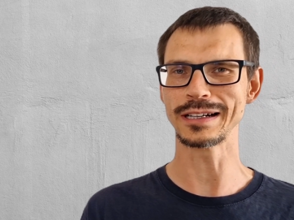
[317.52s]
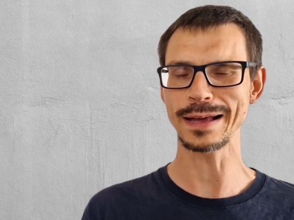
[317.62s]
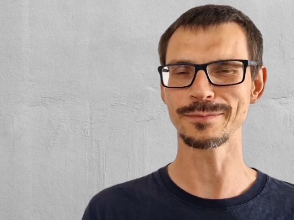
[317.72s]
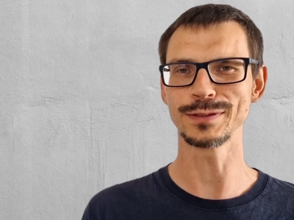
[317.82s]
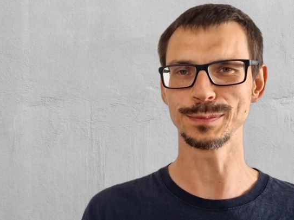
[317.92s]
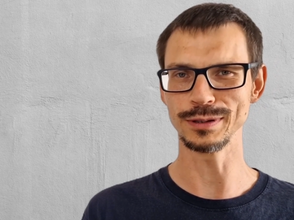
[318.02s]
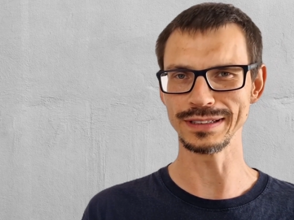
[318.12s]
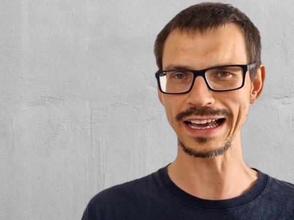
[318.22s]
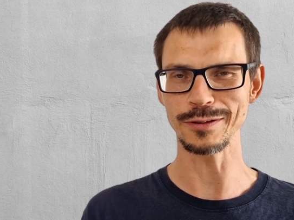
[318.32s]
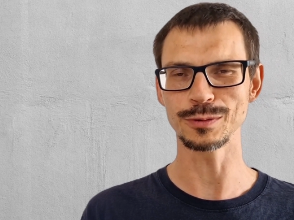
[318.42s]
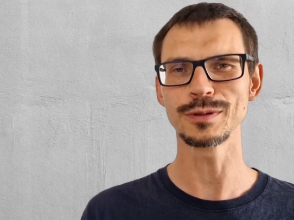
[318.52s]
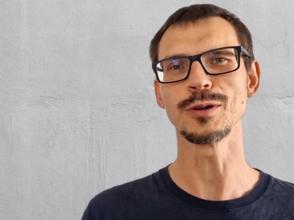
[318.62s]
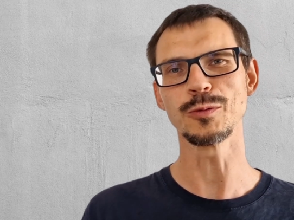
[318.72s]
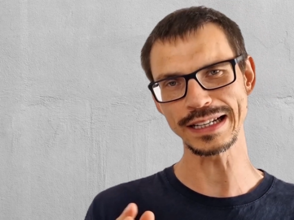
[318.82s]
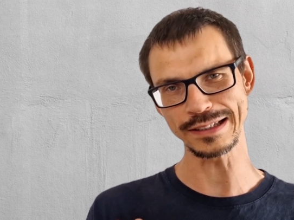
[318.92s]
comfortable now
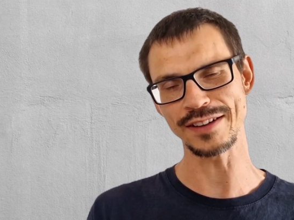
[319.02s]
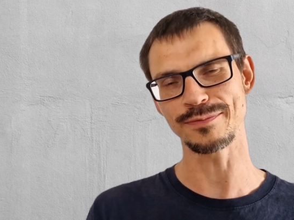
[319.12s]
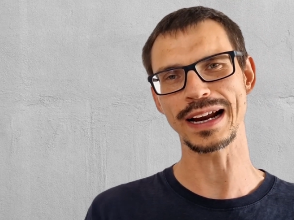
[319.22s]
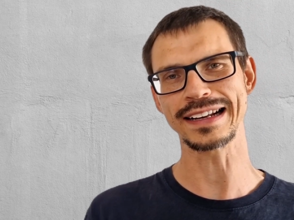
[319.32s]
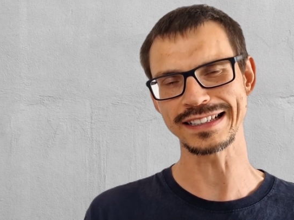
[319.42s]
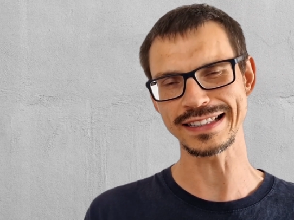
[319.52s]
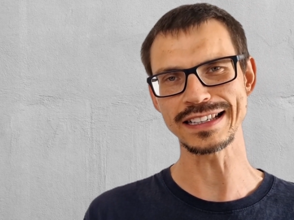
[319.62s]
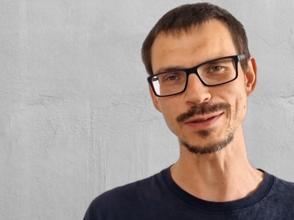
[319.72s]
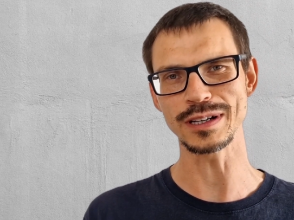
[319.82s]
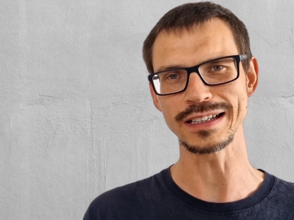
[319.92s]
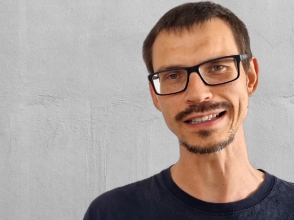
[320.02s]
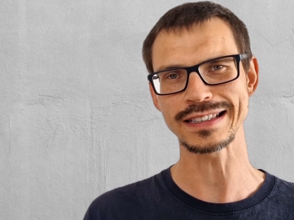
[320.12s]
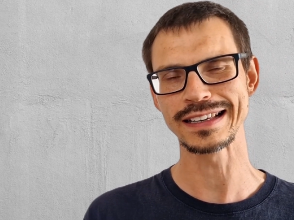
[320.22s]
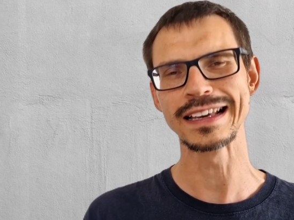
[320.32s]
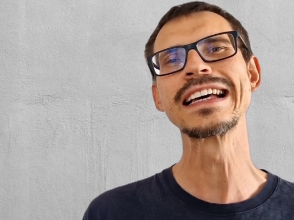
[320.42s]
when you have practiced these
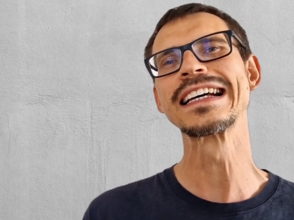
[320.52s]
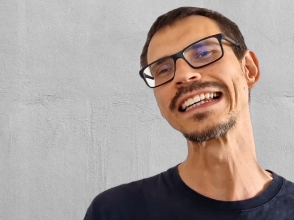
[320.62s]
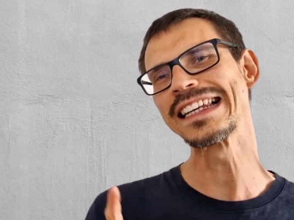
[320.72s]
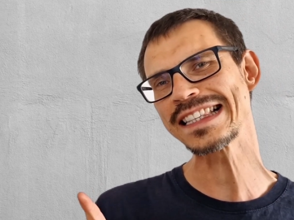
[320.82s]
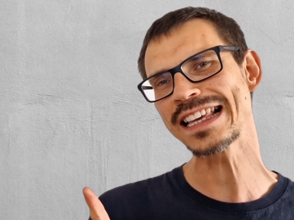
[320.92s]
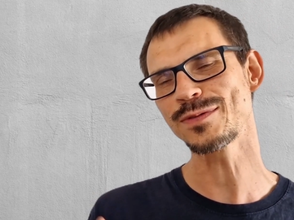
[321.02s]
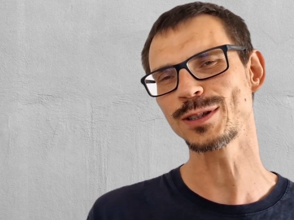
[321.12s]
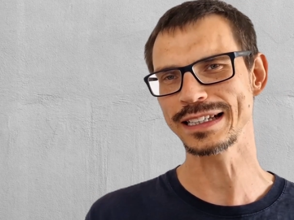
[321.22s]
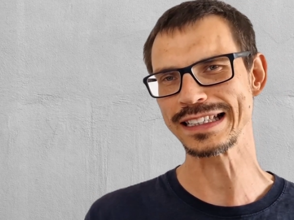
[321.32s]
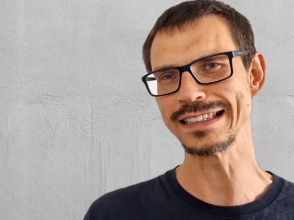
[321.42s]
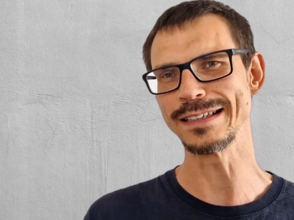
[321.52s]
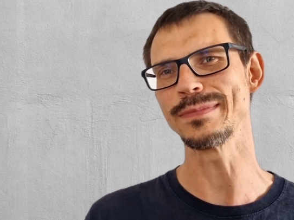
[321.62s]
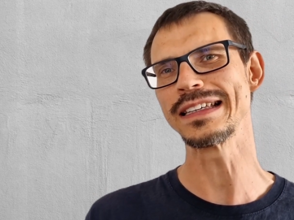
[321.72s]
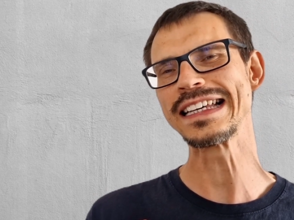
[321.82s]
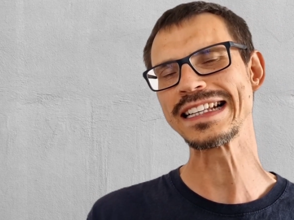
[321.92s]
words. Let's have a look at
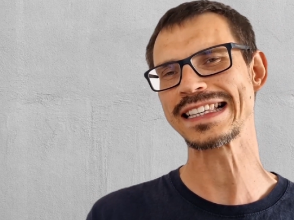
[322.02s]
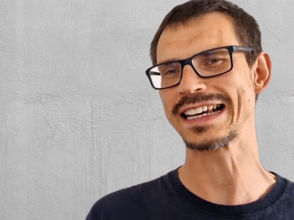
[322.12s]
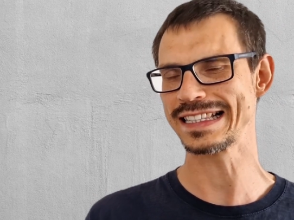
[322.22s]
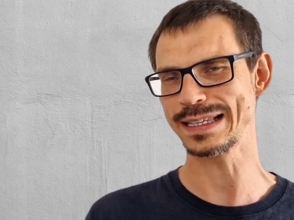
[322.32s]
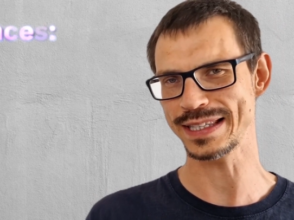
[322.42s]
them inside some